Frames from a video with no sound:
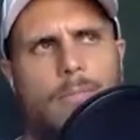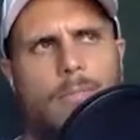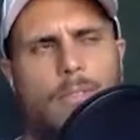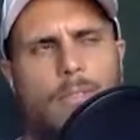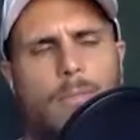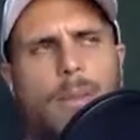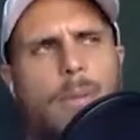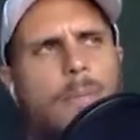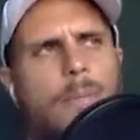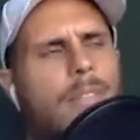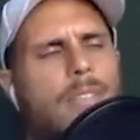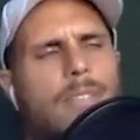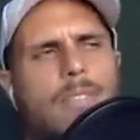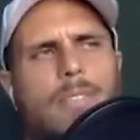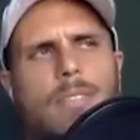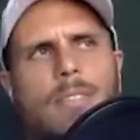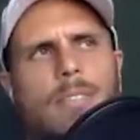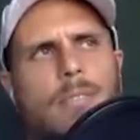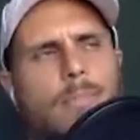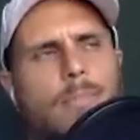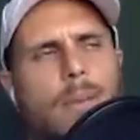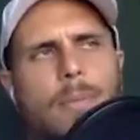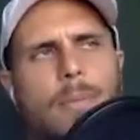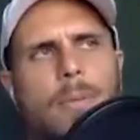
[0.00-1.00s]
maybe
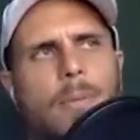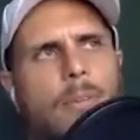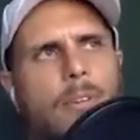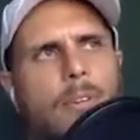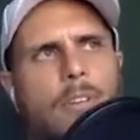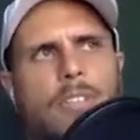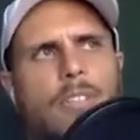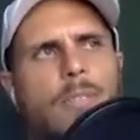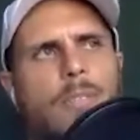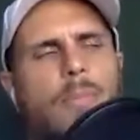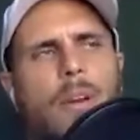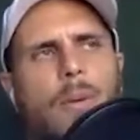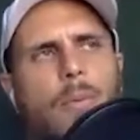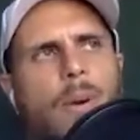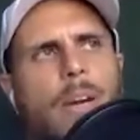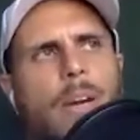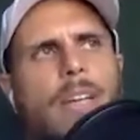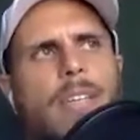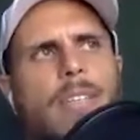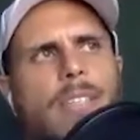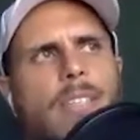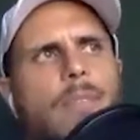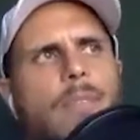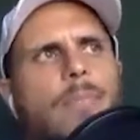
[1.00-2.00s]
I'm crossing my
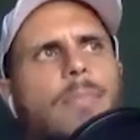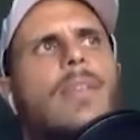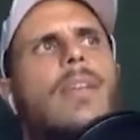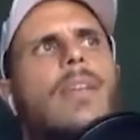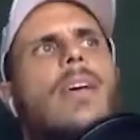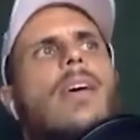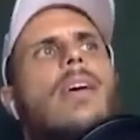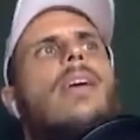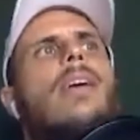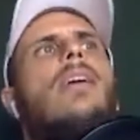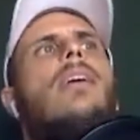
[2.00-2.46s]
wires here, but